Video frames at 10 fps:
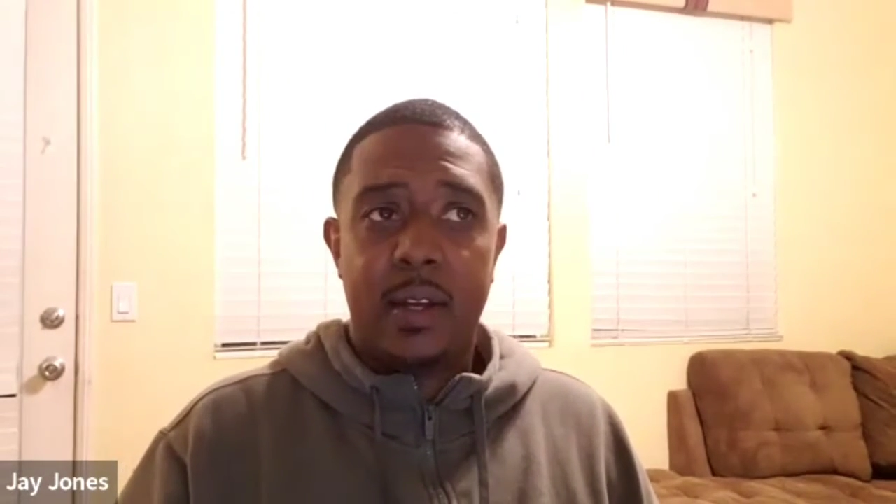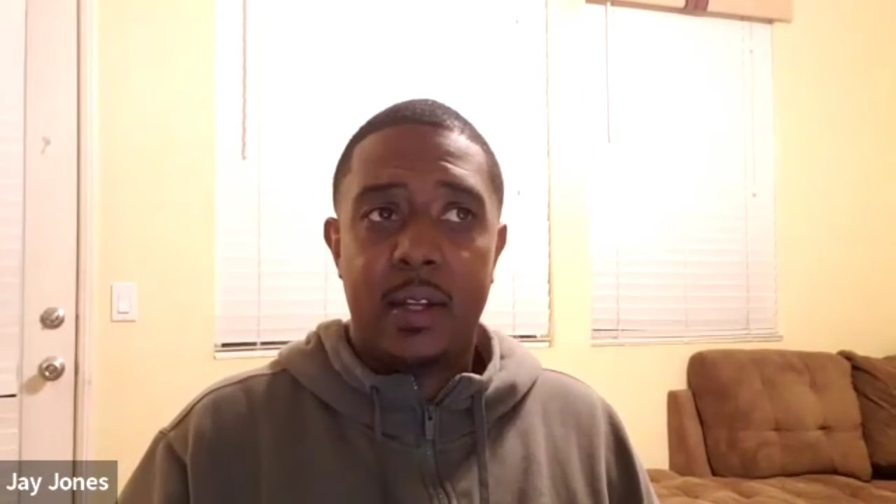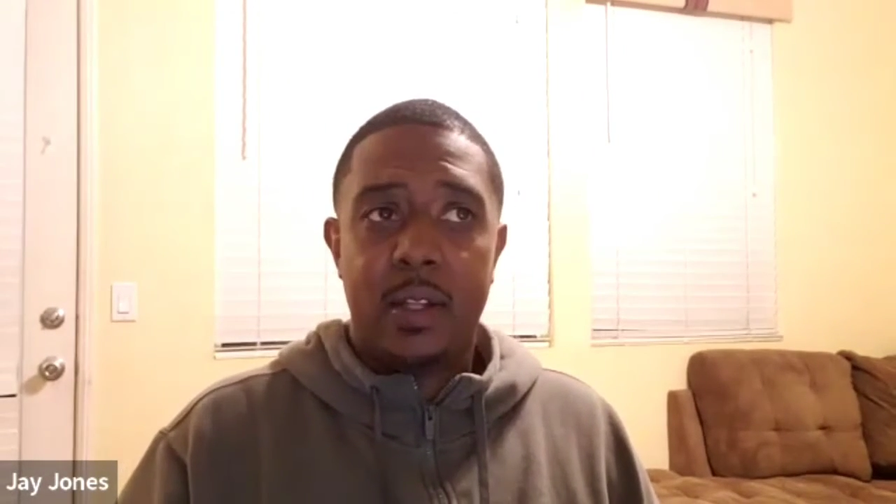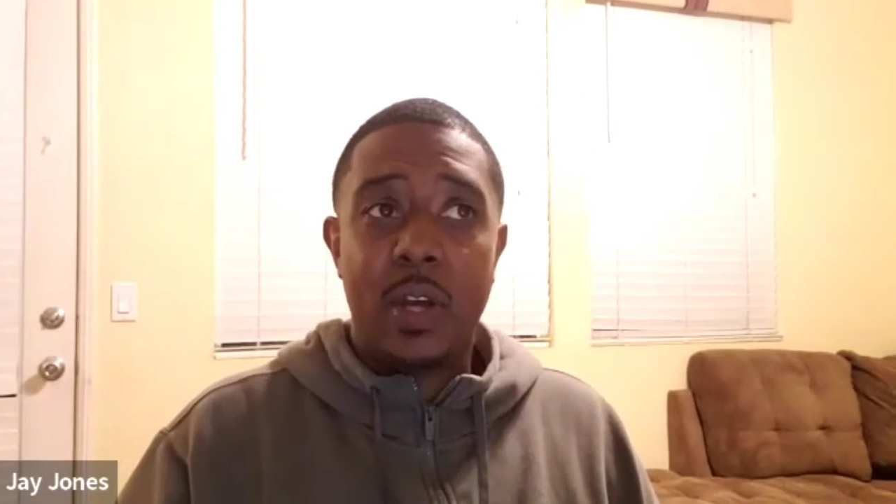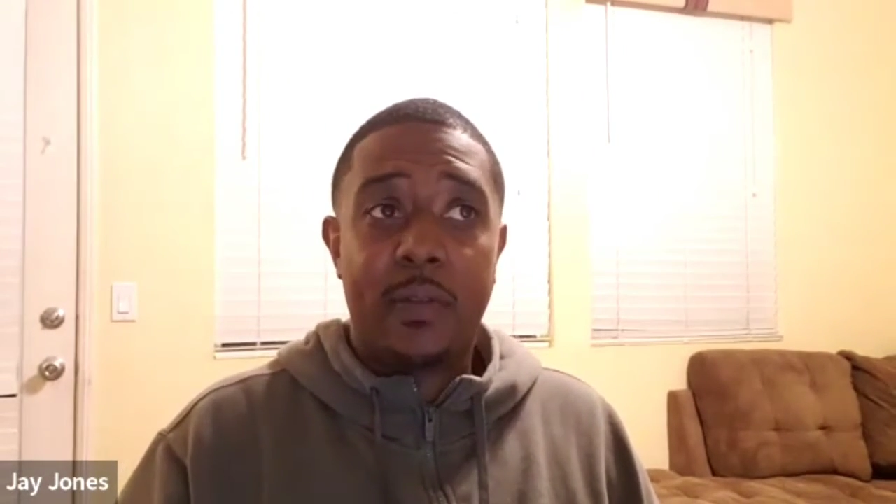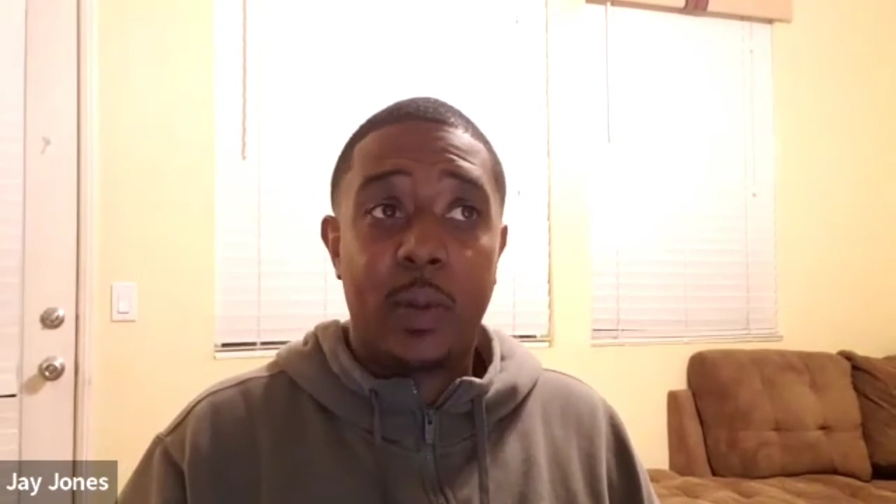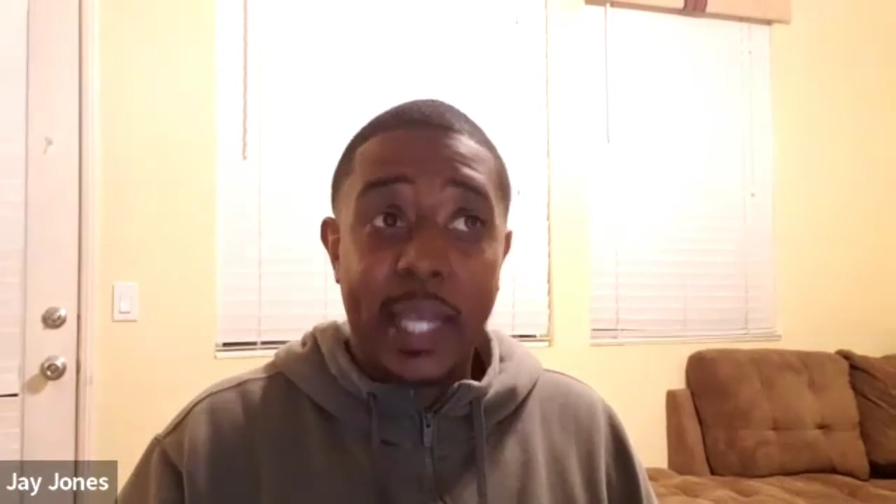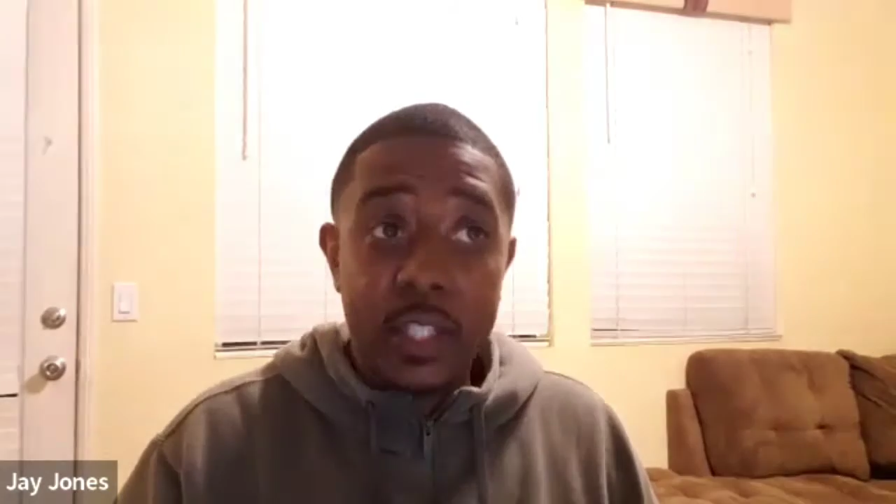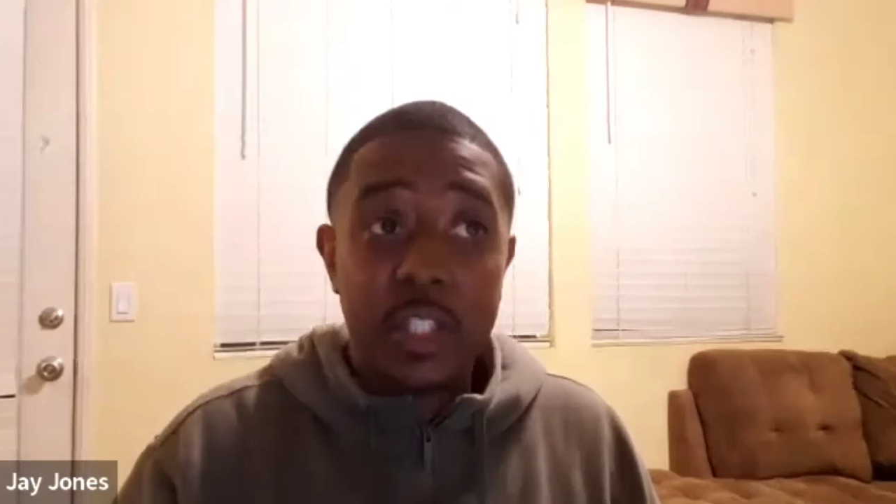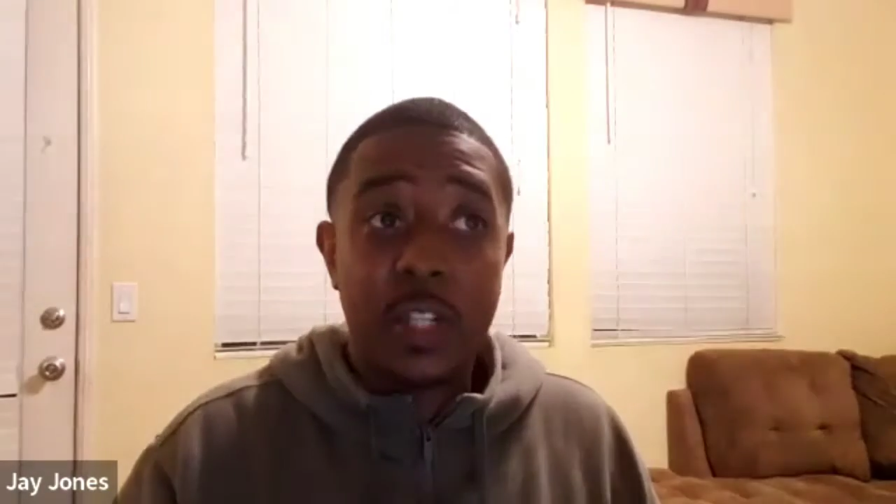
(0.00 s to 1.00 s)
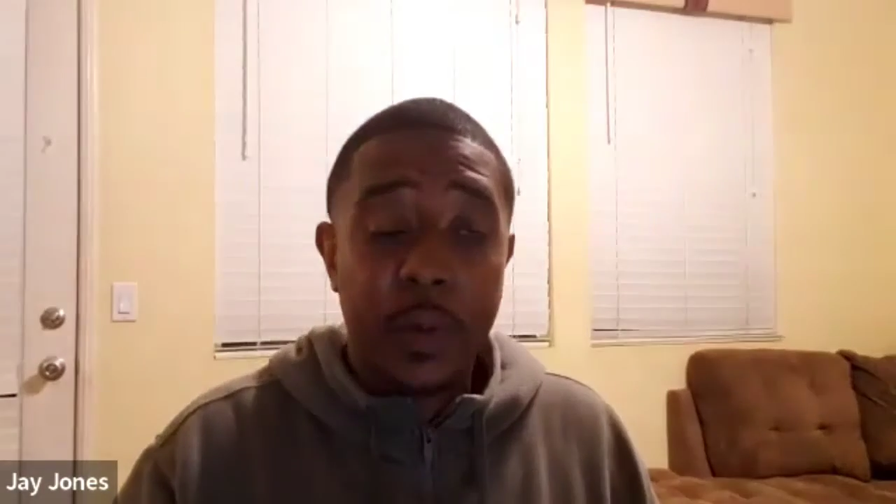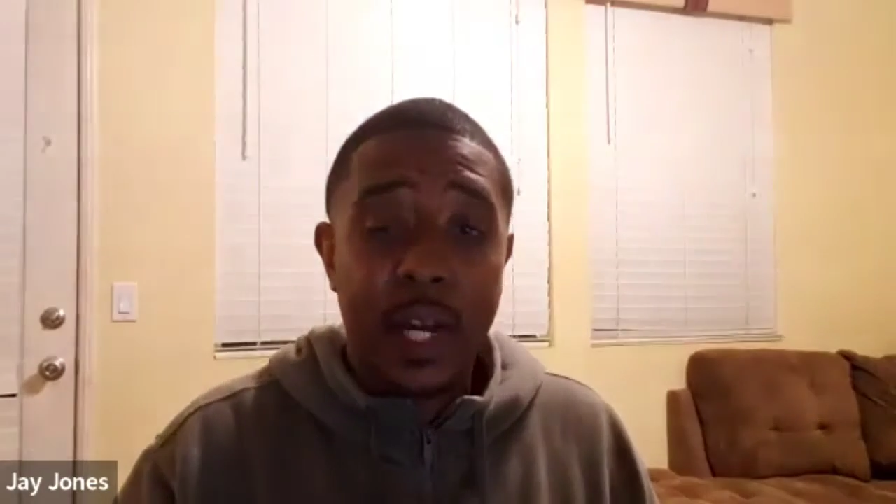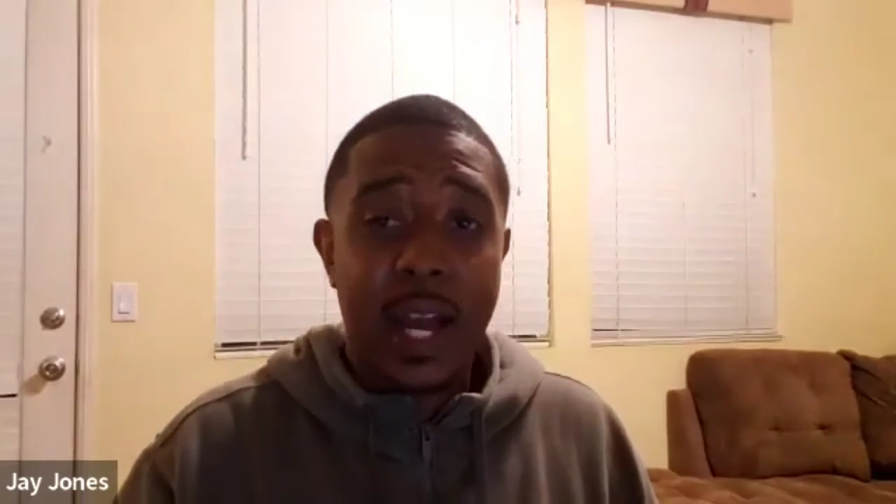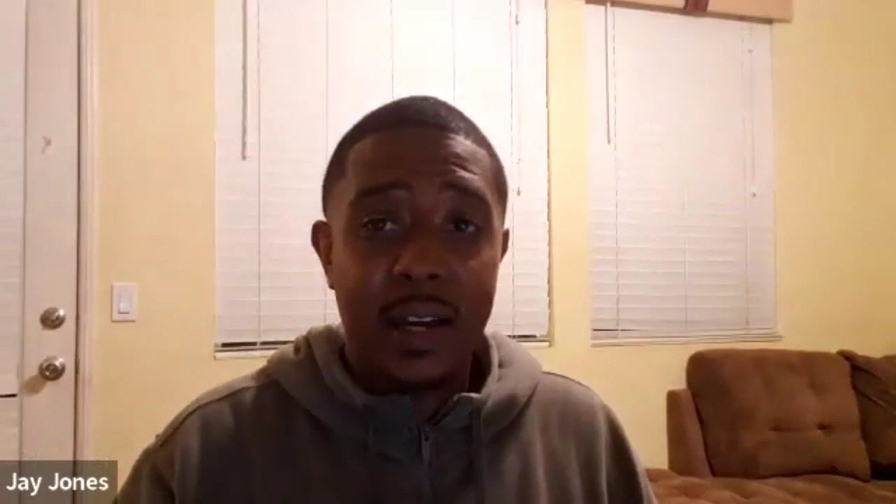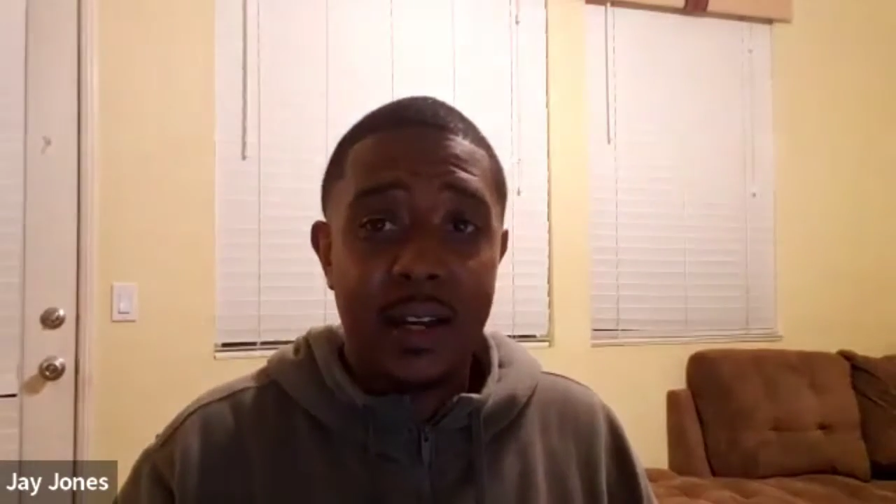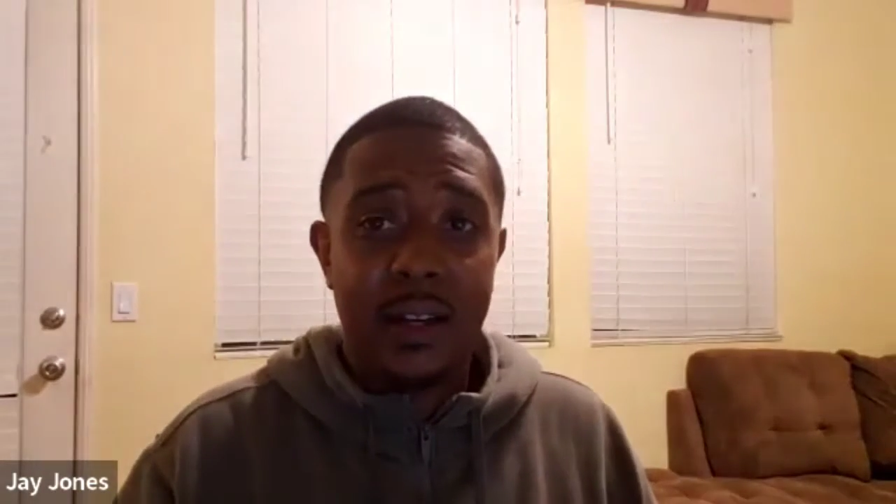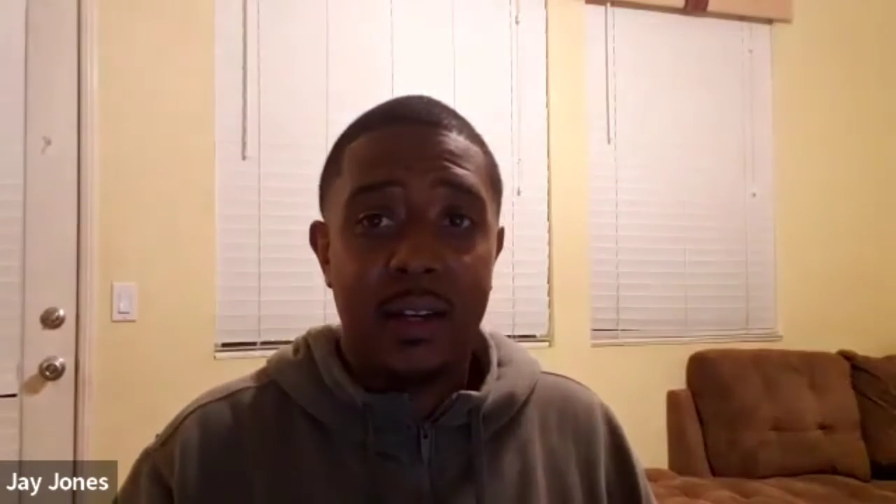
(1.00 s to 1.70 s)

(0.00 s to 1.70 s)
You have a relationship with God?